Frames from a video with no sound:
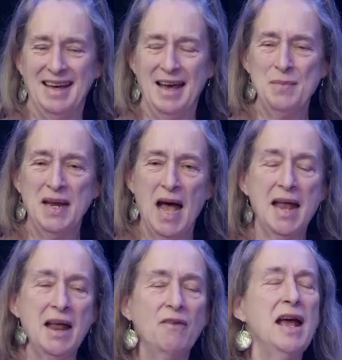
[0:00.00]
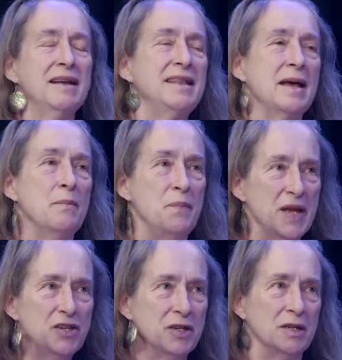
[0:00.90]
I never had the
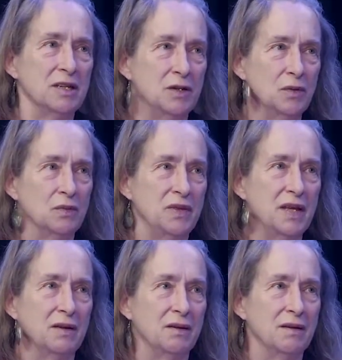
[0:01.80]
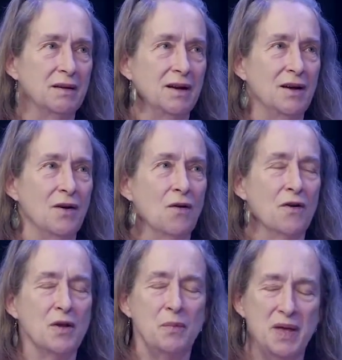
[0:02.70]
ambition to do theater
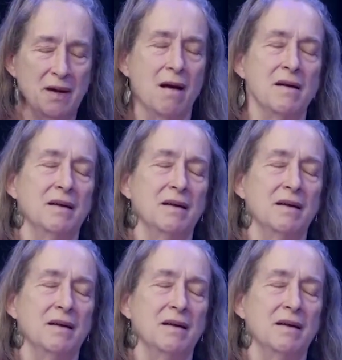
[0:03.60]
or to be